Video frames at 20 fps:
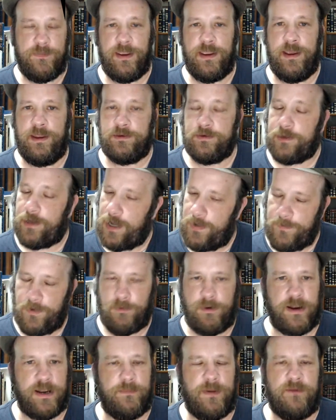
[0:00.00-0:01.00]
it's coming
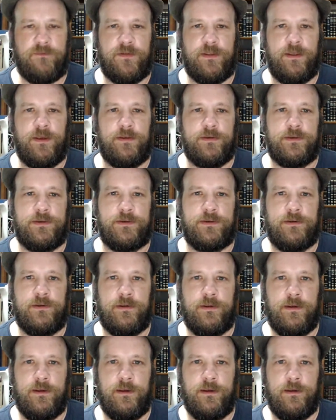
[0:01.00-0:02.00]
right up after this
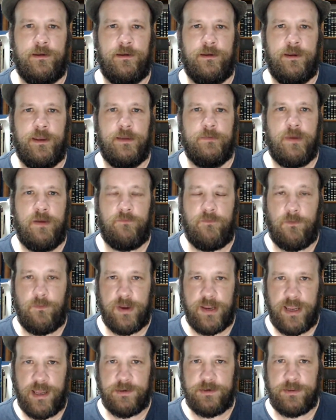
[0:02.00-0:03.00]
before
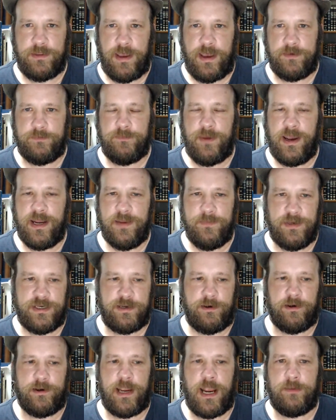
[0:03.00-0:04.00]
we get to that, my name is
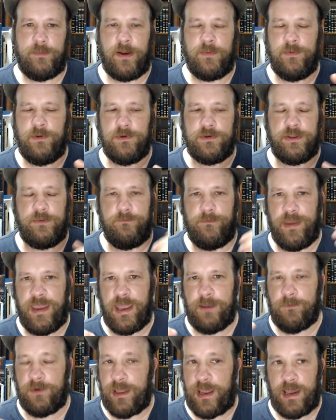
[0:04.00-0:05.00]
Eric Hammer. I'm known as the
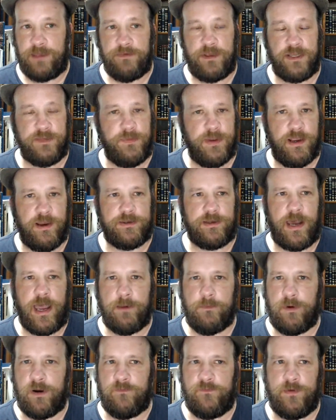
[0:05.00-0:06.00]
man with the hat. That's because I
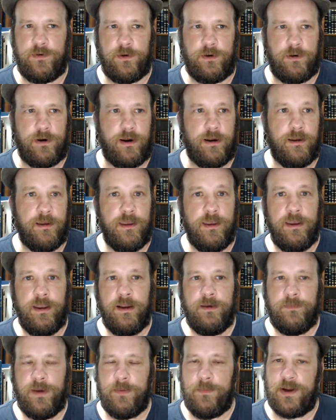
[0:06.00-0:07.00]
wear fedora
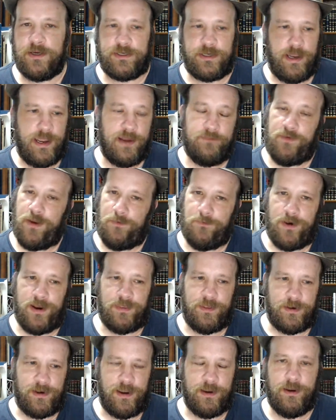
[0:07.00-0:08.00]
pretty much everywhere
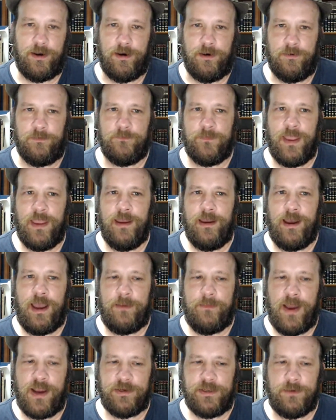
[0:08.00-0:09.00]
that I go.
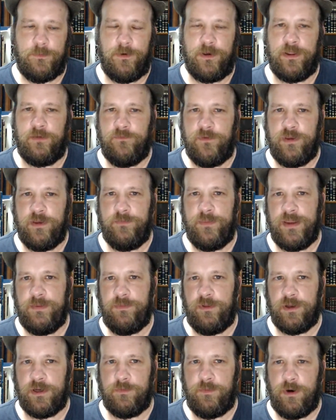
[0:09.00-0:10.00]
I'm actually one of the few
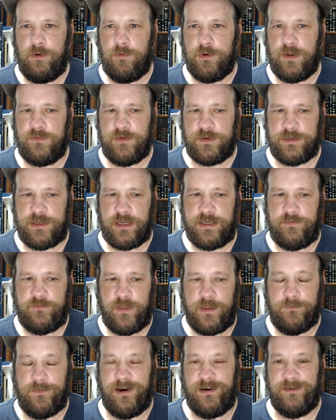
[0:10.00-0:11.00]
people who can pull one off successfully. Well,